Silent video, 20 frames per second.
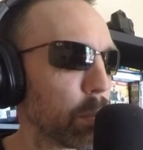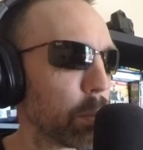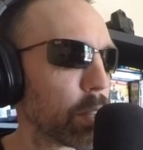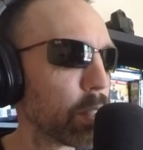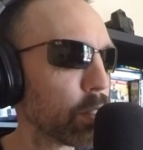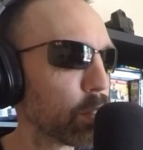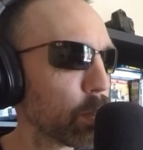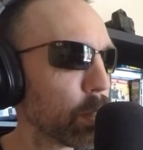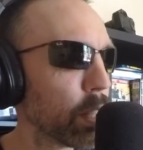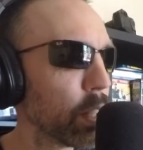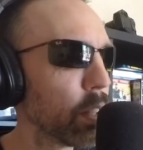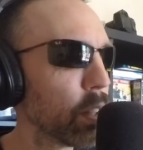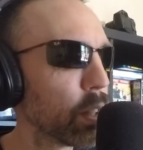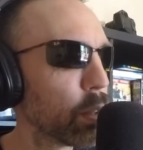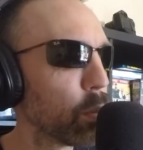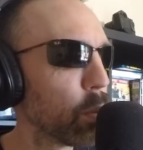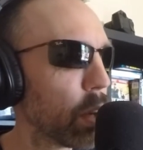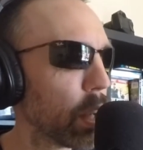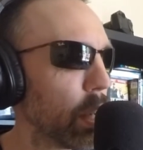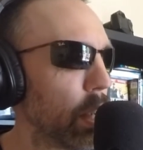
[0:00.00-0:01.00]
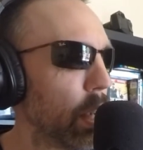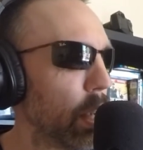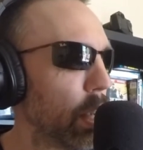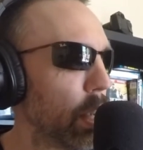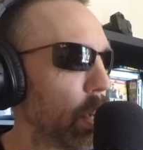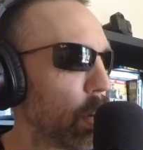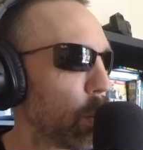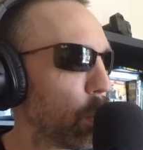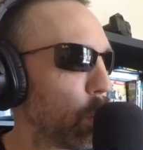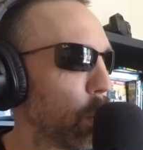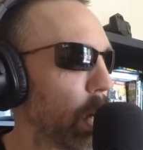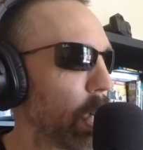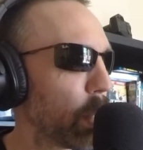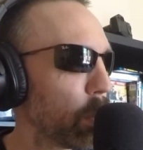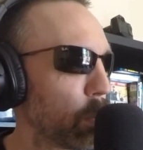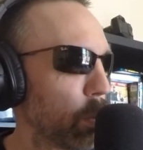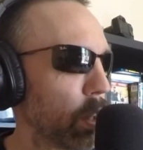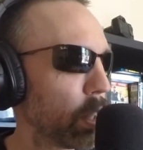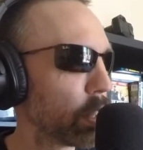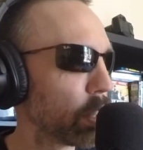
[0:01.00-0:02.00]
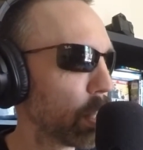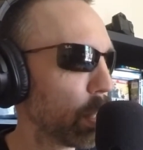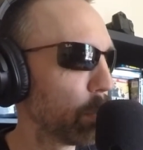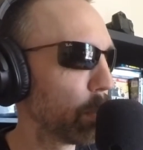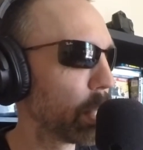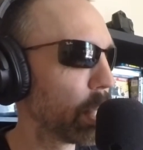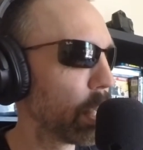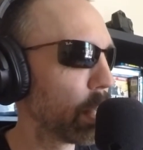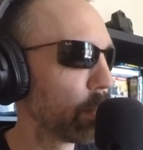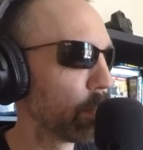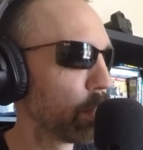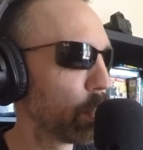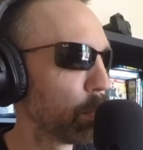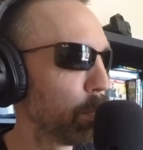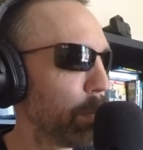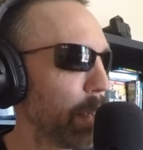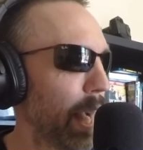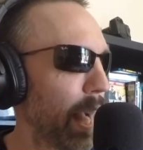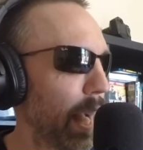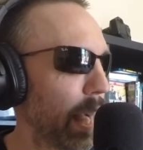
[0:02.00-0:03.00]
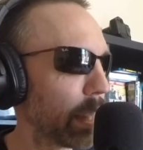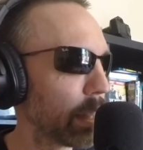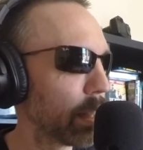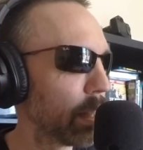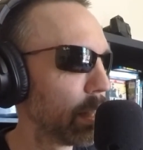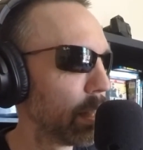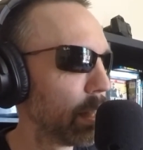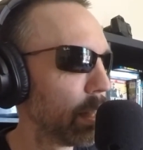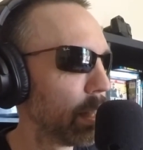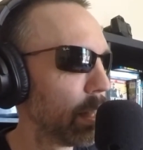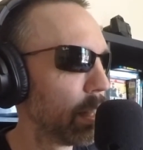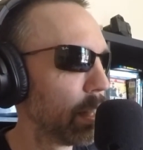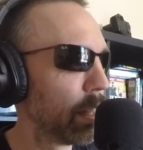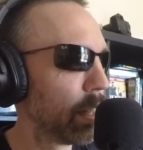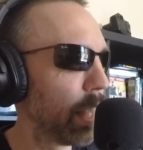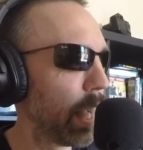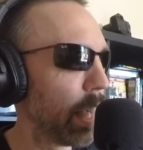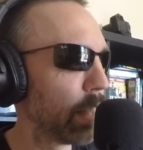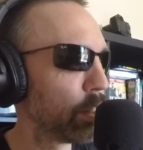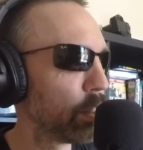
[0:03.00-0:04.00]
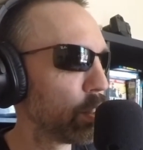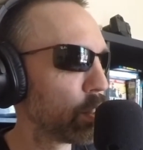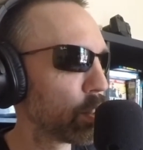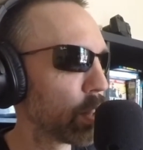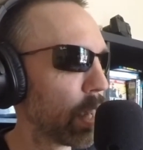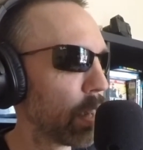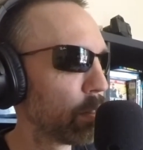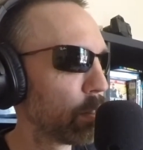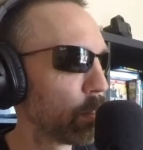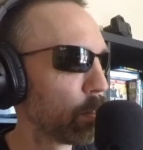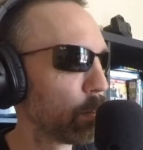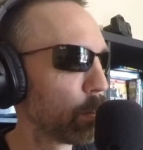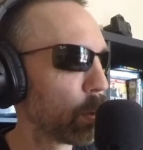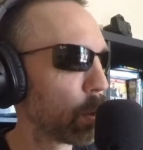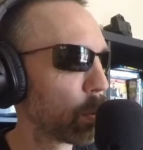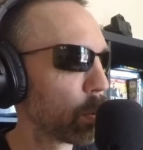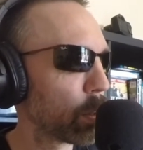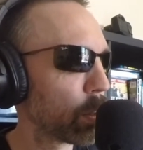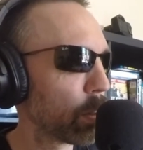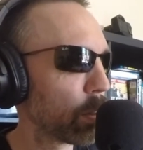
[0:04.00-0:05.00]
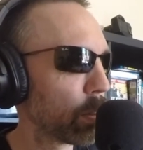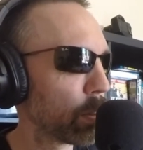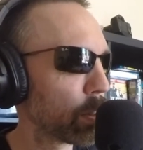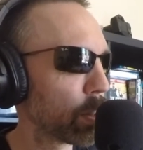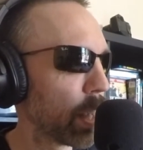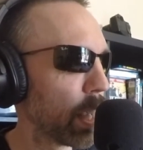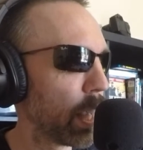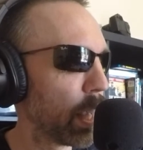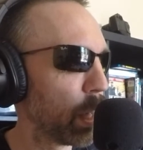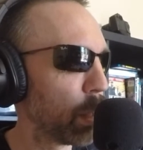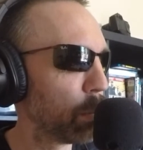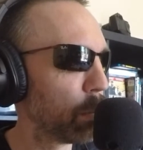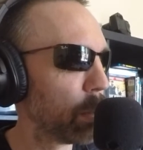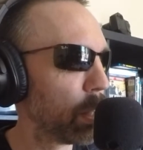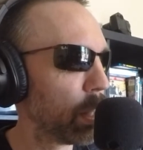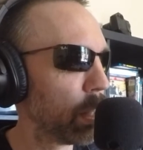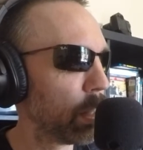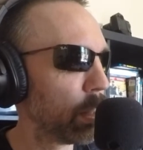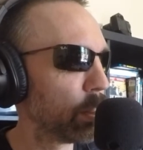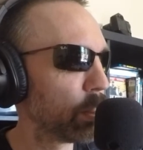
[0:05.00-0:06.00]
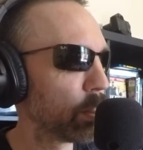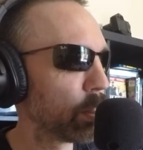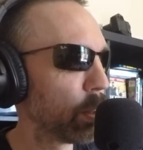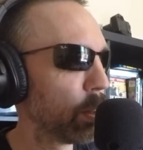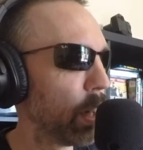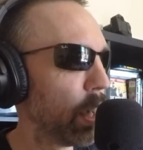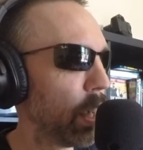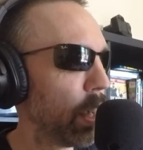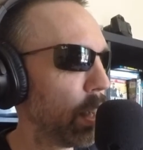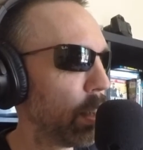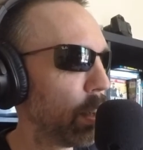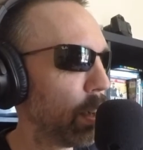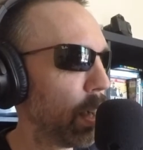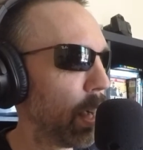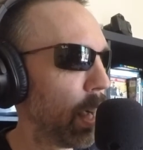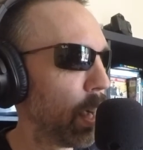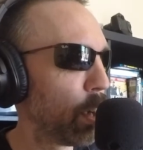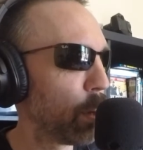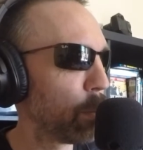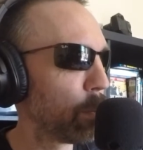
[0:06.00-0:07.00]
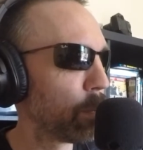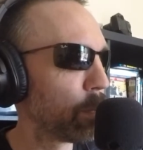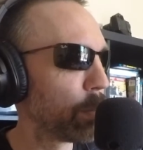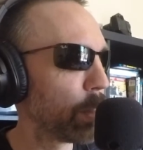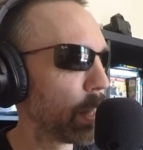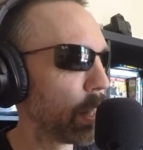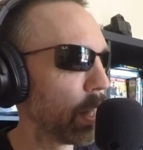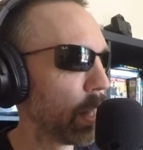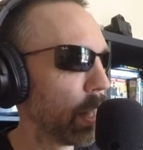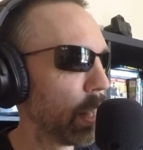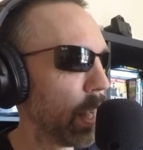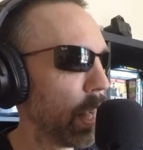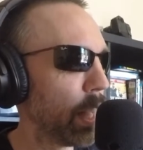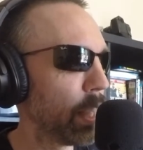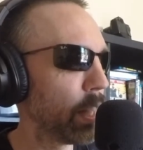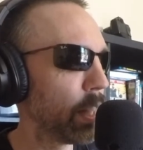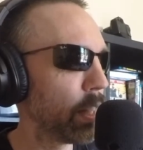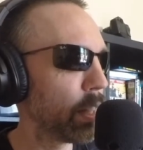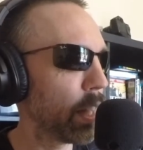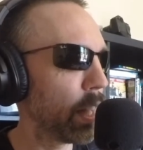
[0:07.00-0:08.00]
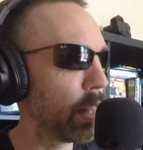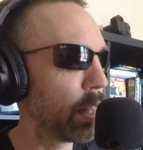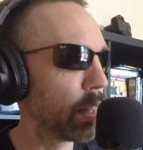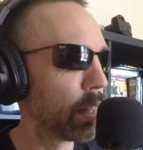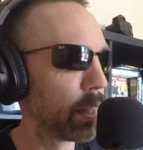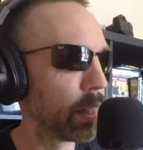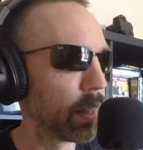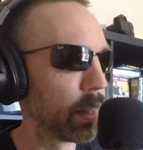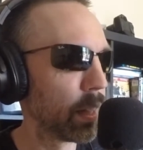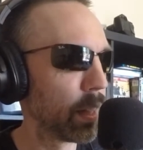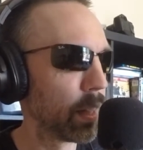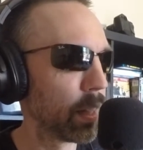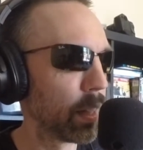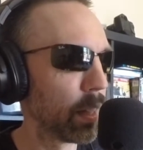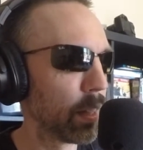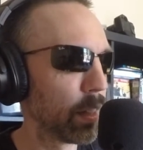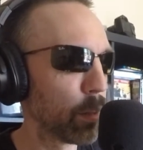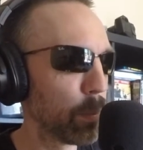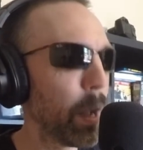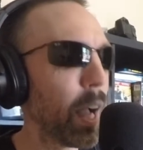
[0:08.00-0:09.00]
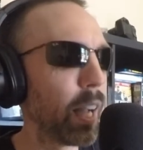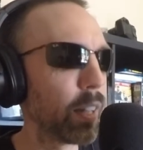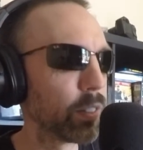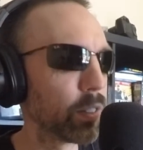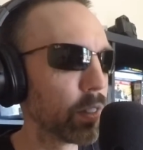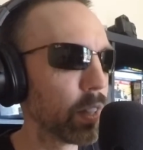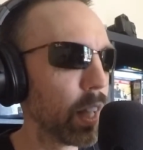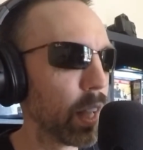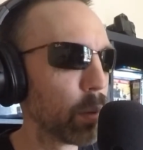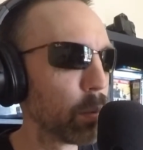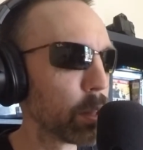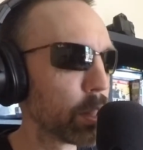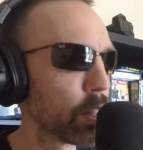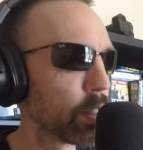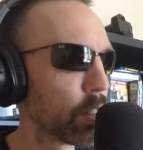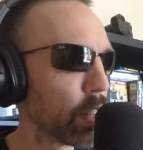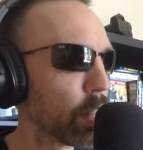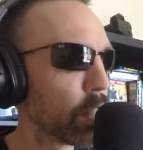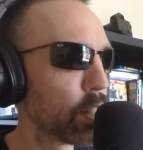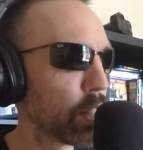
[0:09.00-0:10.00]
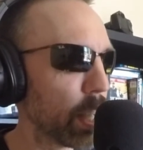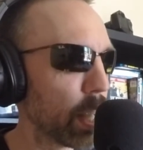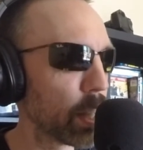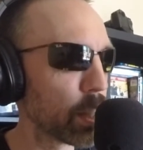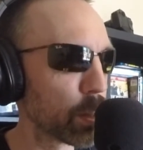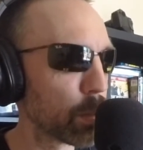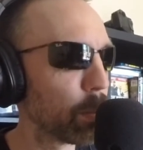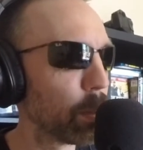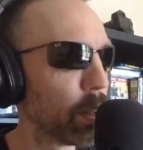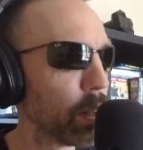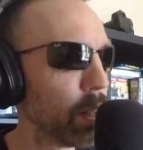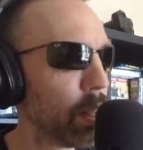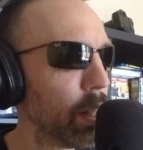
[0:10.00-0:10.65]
But there's really only one white one coming out of your back as you travel forward through time. So which is the past. The past, which is unchangeable.